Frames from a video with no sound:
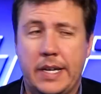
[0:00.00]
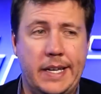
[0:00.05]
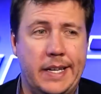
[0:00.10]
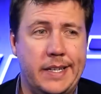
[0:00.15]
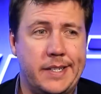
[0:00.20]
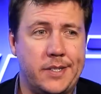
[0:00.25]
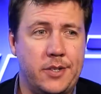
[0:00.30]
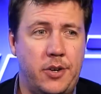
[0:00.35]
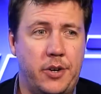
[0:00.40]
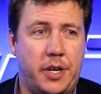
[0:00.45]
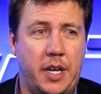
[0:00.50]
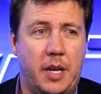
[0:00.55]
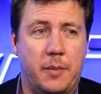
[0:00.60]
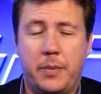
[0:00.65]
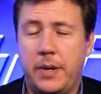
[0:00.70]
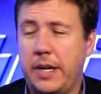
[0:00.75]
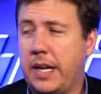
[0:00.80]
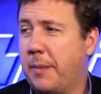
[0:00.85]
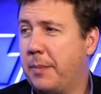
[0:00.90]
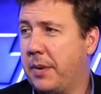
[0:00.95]
it's not going to
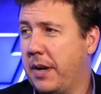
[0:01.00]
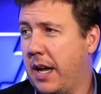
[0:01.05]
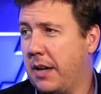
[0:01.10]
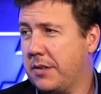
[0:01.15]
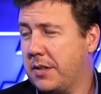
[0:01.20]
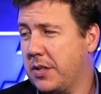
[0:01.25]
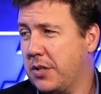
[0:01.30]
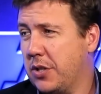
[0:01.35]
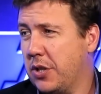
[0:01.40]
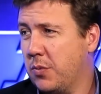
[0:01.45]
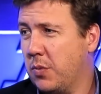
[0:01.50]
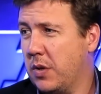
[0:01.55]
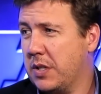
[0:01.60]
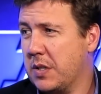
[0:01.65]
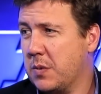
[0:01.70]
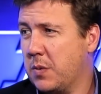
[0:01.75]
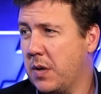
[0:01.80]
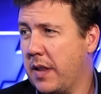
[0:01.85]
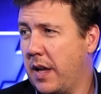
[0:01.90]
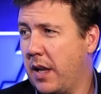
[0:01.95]
be up at altitude, which
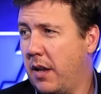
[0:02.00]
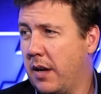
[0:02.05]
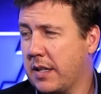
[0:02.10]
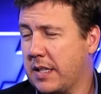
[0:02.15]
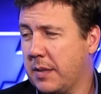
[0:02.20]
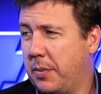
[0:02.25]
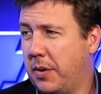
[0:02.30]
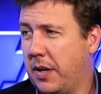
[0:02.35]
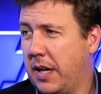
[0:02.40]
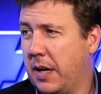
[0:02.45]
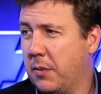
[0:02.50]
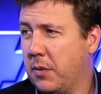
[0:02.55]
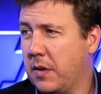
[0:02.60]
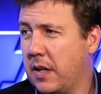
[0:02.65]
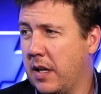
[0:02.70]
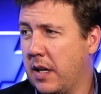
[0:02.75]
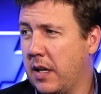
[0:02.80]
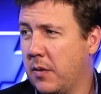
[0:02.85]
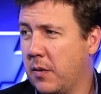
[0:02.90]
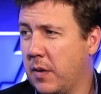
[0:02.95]
is where they like to play it
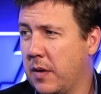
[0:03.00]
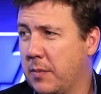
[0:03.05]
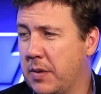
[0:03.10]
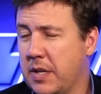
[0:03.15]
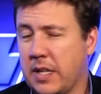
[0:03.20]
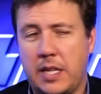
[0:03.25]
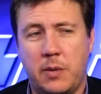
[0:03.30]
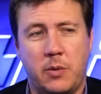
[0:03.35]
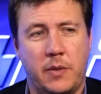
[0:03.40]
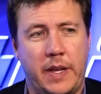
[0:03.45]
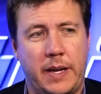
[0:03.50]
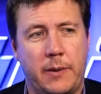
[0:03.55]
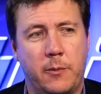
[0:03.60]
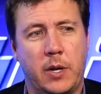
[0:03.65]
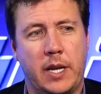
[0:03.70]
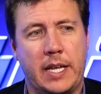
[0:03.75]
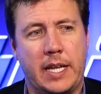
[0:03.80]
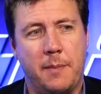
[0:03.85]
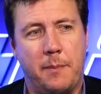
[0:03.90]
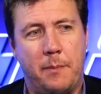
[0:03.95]
particularly when they
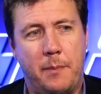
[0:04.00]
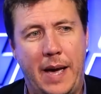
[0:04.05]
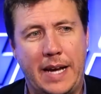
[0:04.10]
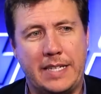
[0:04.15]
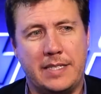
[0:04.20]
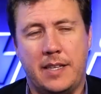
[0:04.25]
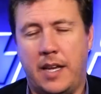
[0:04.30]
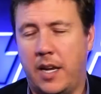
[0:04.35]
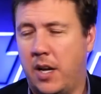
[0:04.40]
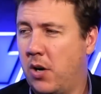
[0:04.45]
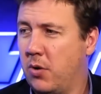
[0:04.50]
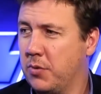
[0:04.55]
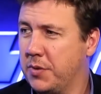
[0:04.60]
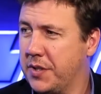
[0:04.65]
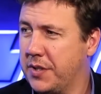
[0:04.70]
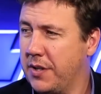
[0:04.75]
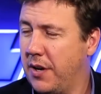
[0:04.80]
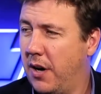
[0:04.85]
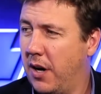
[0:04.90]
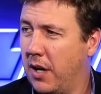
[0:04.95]
want to get back to that old
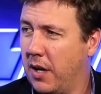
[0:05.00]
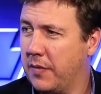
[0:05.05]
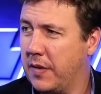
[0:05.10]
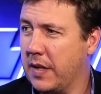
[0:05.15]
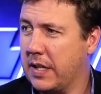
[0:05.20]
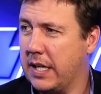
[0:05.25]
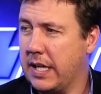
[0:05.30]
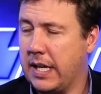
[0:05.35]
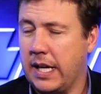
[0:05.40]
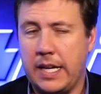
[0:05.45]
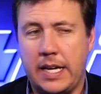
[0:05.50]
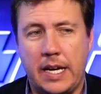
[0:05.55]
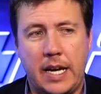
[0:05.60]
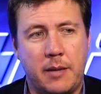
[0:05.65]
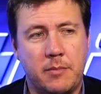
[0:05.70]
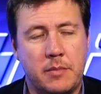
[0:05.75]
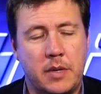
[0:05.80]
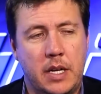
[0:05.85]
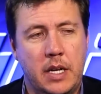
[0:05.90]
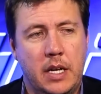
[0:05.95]
style of the kicking
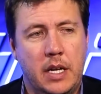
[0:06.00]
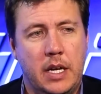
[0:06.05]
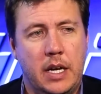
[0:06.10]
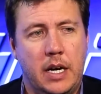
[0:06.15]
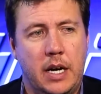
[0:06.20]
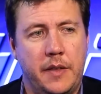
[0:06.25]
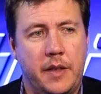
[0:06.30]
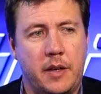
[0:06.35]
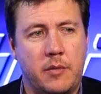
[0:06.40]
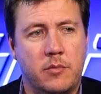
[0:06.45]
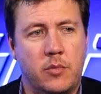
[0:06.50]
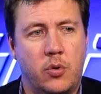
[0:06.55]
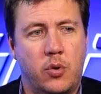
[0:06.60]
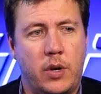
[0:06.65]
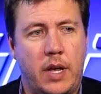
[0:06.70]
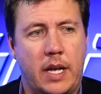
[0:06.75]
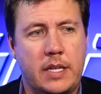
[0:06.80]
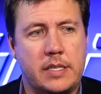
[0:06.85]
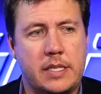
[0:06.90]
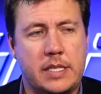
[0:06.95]
game. I think
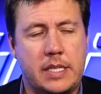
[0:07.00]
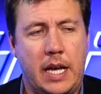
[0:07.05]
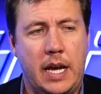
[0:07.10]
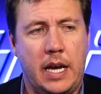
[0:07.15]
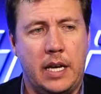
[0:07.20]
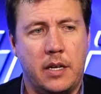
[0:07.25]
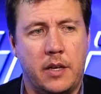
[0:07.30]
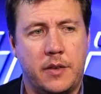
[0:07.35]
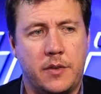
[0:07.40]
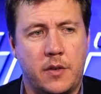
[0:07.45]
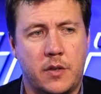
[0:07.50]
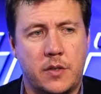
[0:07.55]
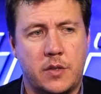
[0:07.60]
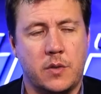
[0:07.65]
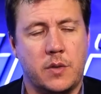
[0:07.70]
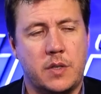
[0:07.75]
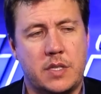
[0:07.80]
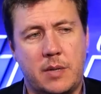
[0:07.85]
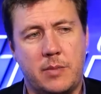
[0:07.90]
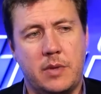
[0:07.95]
Mornay Steyn, I
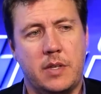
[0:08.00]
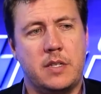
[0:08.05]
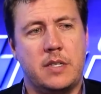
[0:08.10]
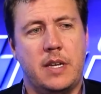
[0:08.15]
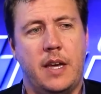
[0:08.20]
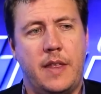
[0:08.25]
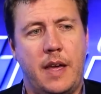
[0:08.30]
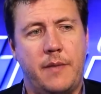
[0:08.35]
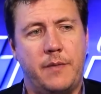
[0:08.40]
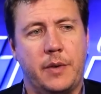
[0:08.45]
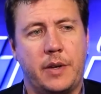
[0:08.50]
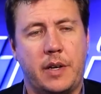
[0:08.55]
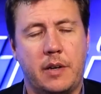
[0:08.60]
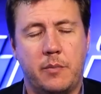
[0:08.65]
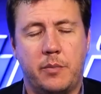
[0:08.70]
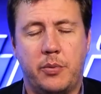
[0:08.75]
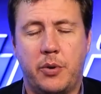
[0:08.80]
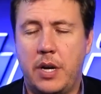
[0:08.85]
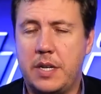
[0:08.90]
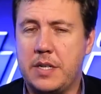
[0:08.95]
saw some of the South
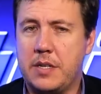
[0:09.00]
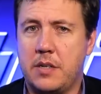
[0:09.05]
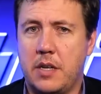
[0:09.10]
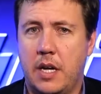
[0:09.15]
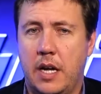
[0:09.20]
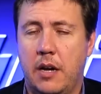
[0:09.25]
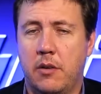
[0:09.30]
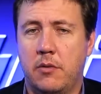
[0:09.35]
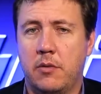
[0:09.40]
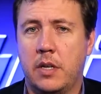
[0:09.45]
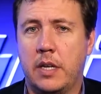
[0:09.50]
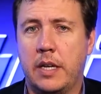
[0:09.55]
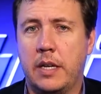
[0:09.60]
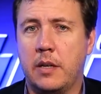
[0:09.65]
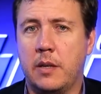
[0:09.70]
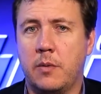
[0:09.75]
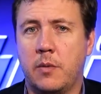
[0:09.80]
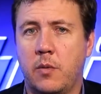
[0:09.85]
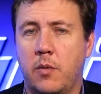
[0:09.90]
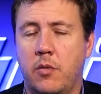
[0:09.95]
African press
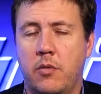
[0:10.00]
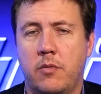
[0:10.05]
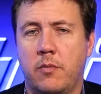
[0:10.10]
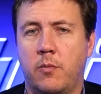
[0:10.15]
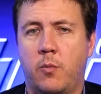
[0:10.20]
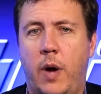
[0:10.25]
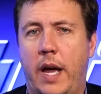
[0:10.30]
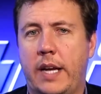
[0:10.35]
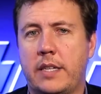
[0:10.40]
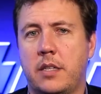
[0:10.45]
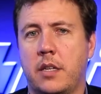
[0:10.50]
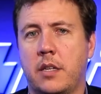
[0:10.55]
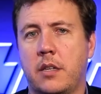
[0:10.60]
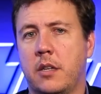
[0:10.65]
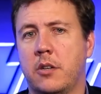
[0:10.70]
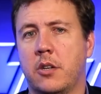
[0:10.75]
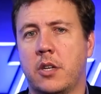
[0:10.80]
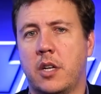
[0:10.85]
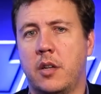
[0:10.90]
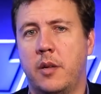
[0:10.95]
really waxing
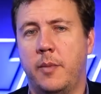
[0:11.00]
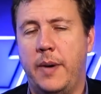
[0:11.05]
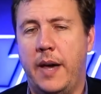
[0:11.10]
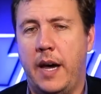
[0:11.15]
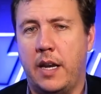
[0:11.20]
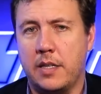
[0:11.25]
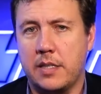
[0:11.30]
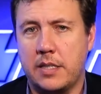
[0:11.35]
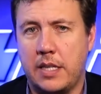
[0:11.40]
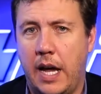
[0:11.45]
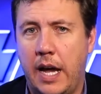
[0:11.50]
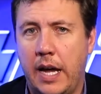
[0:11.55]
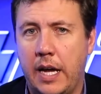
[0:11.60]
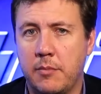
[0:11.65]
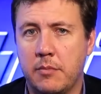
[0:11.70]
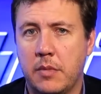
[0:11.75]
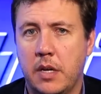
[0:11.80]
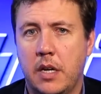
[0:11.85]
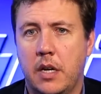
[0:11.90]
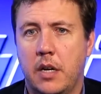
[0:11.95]
lyrical about his
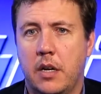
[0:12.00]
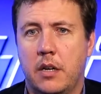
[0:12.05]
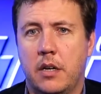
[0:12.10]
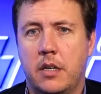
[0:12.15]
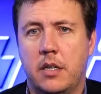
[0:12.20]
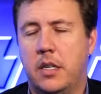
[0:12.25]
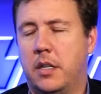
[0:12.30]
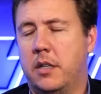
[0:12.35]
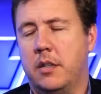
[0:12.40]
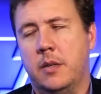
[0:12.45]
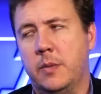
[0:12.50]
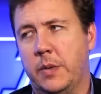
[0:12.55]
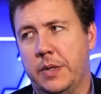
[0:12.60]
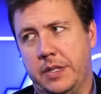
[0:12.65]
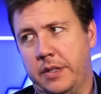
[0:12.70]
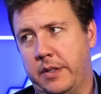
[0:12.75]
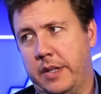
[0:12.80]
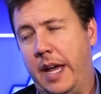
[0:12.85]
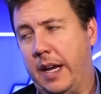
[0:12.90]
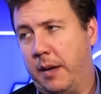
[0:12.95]
game. I
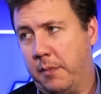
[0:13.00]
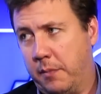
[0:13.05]
wasn't that